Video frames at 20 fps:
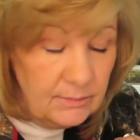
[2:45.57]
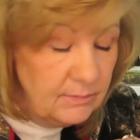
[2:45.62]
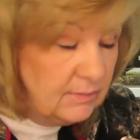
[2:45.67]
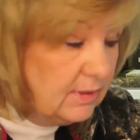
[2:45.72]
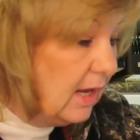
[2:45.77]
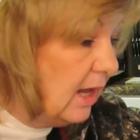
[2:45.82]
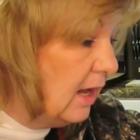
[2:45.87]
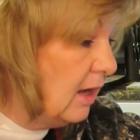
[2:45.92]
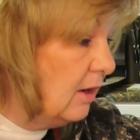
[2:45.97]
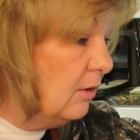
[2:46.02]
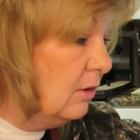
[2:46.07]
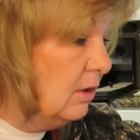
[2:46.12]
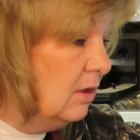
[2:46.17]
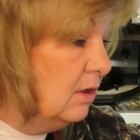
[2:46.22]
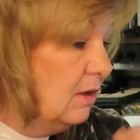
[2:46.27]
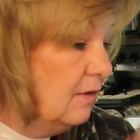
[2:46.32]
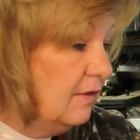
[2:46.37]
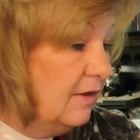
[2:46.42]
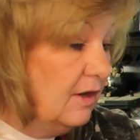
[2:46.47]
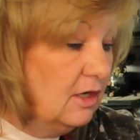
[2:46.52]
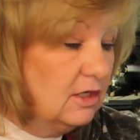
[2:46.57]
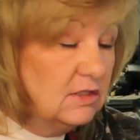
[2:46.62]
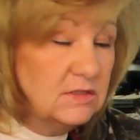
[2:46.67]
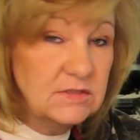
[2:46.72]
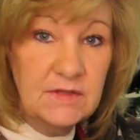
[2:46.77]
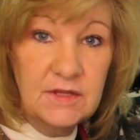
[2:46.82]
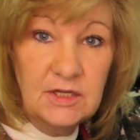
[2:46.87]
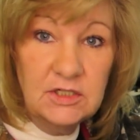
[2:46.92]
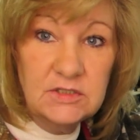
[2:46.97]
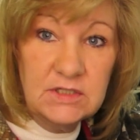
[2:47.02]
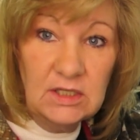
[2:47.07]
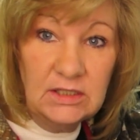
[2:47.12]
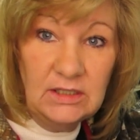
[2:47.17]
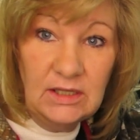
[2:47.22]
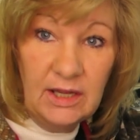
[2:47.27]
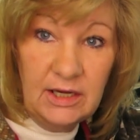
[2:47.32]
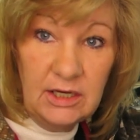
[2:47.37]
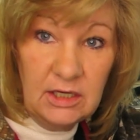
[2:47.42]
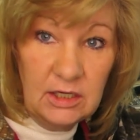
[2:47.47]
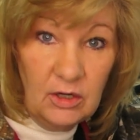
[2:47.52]
Now, there is there's a
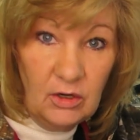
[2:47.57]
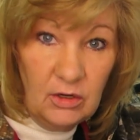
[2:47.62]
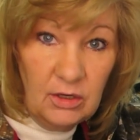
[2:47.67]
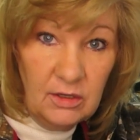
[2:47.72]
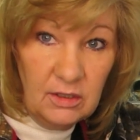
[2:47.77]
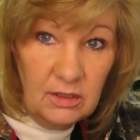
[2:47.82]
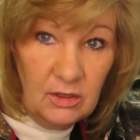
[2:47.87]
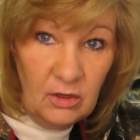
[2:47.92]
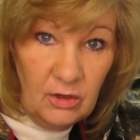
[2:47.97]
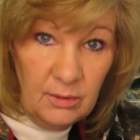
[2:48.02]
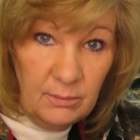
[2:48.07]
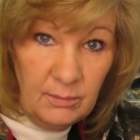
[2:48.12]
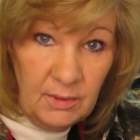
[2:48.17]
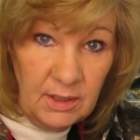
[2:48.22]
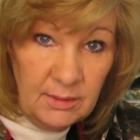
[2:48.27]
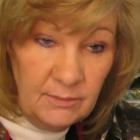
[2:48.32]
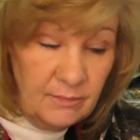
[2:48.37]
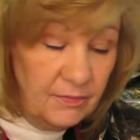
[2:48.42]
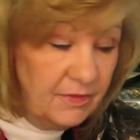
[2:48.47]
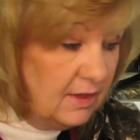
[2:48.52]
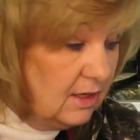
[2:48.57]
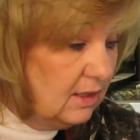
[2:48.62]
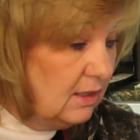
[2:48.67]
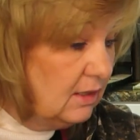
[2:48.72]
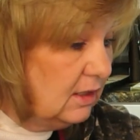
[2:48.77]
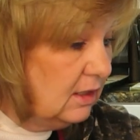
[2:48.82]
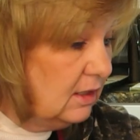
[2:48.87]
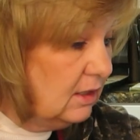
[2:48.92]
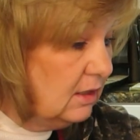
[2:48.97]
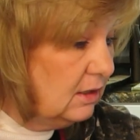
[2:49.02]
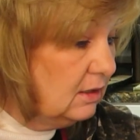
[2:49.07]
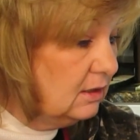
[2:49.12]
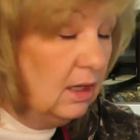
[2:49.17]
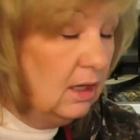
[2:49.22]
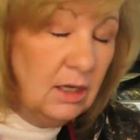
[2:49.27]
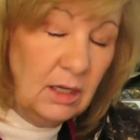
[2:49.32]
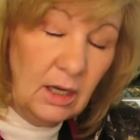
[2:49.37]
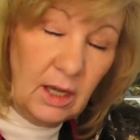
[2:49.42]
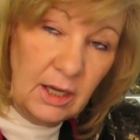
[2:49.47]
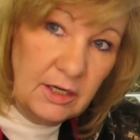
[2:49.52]
light on my thing here,
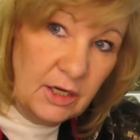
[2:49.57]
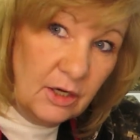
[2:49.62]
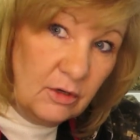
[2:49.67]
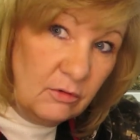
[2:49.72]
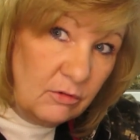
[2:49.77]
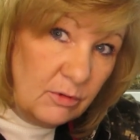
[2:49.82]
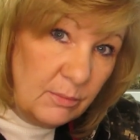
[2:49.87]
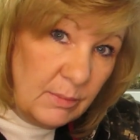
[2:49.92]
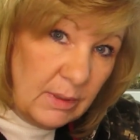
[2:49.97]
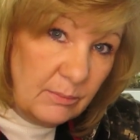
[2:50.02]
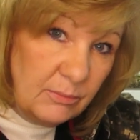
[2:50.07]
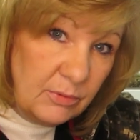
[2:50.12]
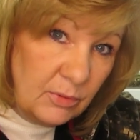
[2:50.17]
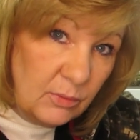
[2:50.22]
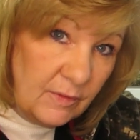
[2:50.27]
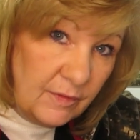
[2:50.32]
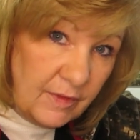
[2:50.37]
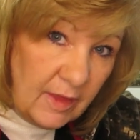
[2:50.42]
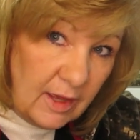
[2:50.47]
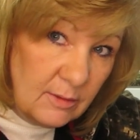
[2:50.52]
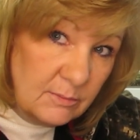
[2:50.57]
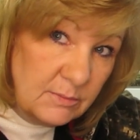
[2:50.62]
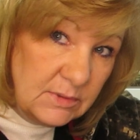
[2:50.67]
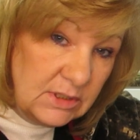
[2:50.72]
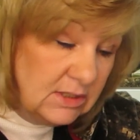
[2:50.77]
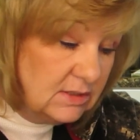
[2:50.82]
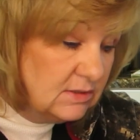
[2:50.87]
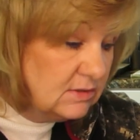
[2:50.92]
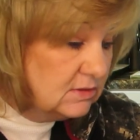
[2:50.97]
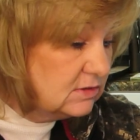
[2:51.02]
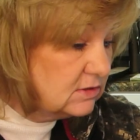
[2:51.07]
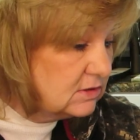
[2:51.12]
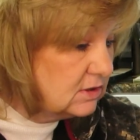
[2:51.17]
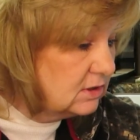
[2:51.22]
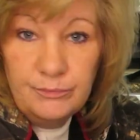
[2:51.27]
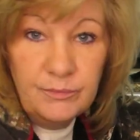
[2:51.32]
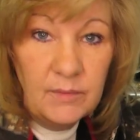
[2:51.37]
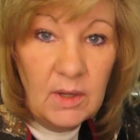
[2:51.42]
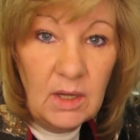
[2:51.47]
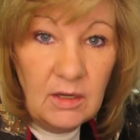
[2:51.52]
and I don't remember what that means.
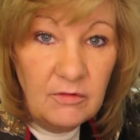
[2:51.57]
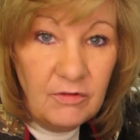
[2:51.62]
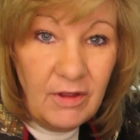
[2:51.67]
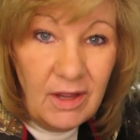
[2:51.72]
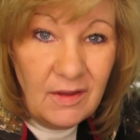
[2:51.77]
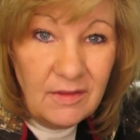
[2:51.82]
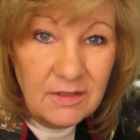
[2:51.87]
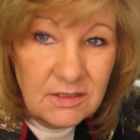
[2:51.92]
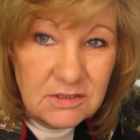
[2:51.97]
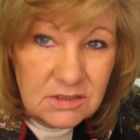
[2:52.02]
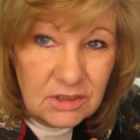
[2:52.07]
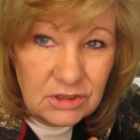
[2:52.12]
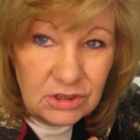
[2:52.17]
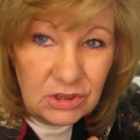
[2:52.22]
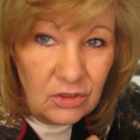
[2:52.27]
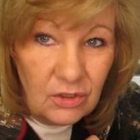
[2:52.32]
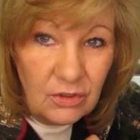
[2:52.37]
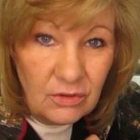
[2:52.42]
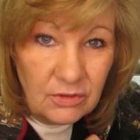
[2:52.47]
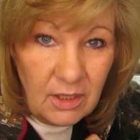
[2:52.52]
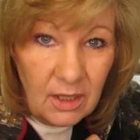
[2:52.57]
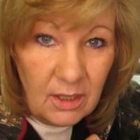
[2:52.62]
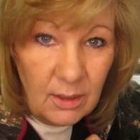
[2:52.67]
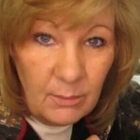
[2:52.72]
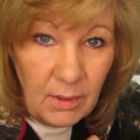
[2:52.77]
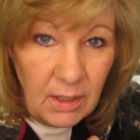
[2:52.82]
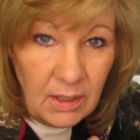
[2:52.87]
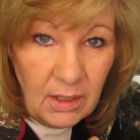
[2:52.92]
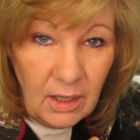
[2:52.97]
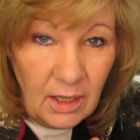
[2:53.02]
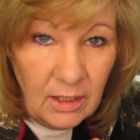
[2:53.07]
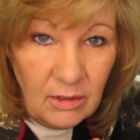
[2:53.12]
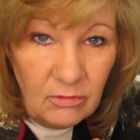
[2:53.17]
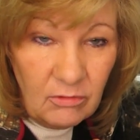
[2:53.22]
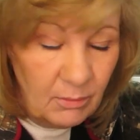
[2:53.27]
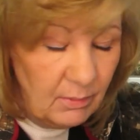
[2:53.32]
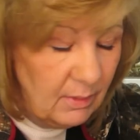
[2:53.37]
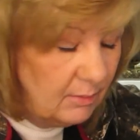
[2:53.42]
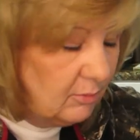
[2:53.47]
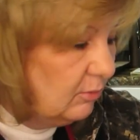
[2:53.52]
I've had this such a long time. I, I
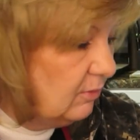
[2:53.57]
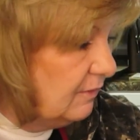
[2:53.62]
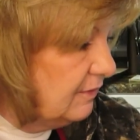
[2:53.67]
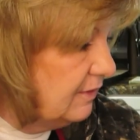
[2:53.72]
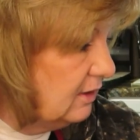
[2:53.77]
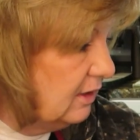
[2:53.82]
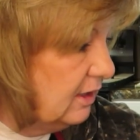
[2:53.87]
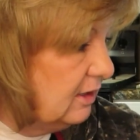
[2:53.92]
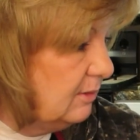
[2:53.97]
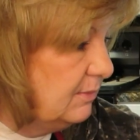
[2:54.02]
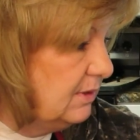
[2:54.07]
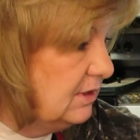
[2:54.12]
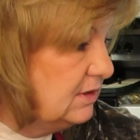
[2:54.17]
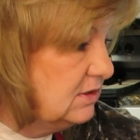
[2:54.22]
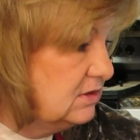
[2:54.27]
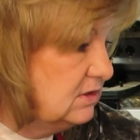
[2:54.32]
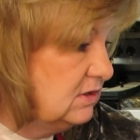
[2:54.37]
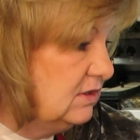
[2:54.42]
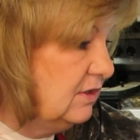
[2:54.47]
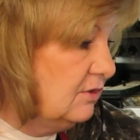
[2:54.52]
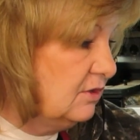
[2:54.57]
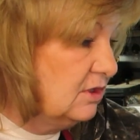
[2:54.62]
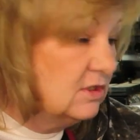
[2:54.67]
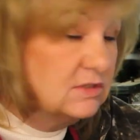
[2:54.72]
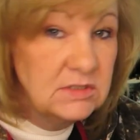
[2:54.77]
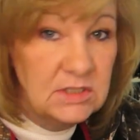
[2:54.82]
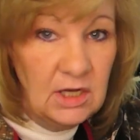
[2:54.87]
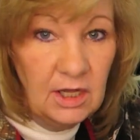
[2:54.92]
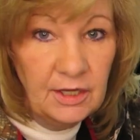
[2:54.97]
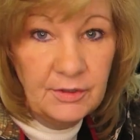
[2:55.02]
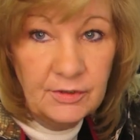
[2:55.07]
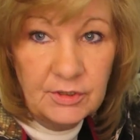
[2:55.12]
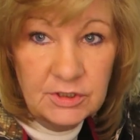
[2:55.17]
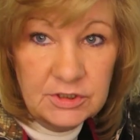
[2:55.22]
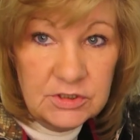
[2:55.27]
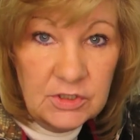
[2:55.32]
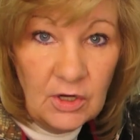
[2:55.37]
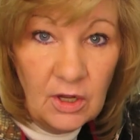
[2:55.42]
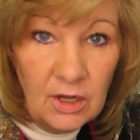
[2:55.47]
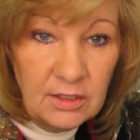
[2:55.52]
don't remember what the light means. Either it's done or
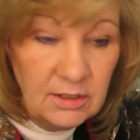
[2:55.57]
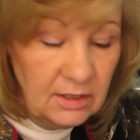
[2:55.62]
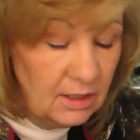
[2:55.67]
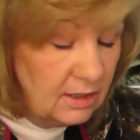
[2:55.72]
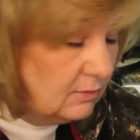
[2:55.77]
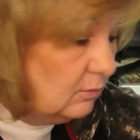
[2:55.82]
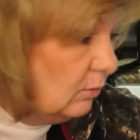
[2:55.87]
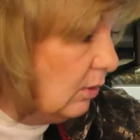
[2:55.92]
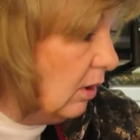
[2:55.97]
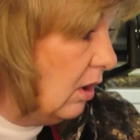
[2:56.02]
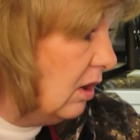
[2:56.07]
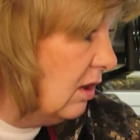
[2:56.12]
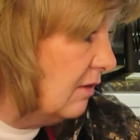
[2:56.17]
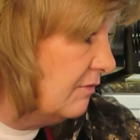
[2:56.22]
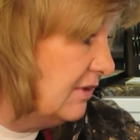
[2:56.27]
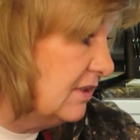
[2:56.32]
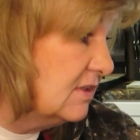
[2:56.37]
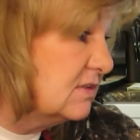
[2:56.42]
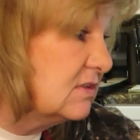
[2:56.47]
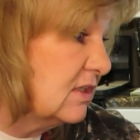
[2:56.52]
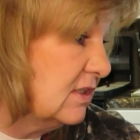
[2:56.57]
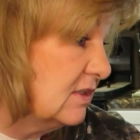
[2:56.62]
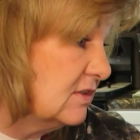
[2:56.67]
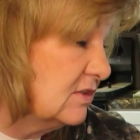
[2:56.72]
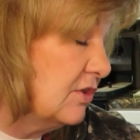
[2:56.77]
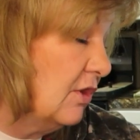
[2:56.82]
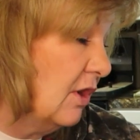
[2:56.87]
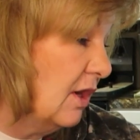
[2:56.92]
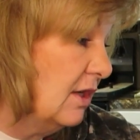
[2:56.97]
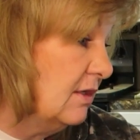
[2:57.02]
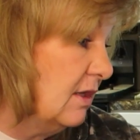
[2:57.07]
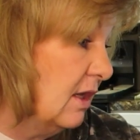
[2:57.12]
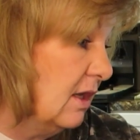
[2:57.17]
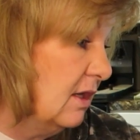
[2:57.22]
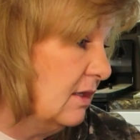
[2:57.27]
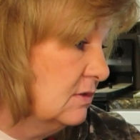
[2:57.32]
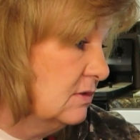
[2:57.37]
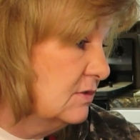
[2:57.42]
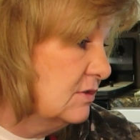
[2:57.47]
it's not done. Well, obviously it's not done.